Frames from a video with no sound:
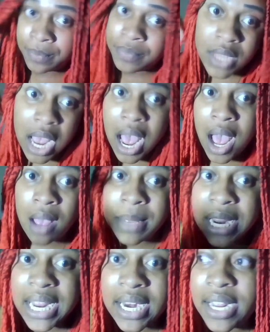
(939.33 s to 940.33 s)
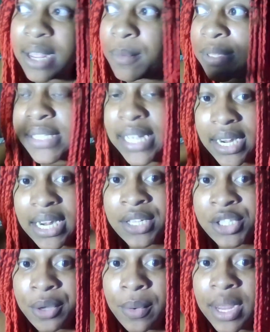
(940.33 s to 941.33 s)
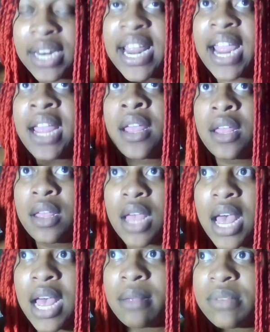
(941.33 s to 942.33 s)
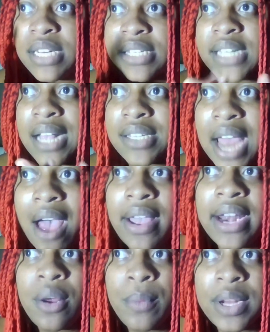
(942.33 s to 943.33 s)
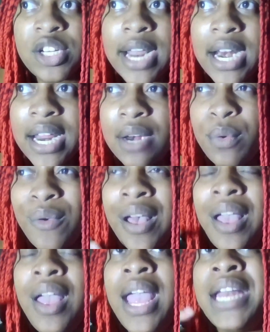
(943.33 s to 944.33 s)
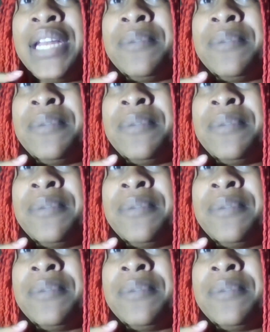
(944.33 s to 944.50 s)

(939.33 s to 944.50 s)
And it was getting into it, and they discussed how it originated in Wuhan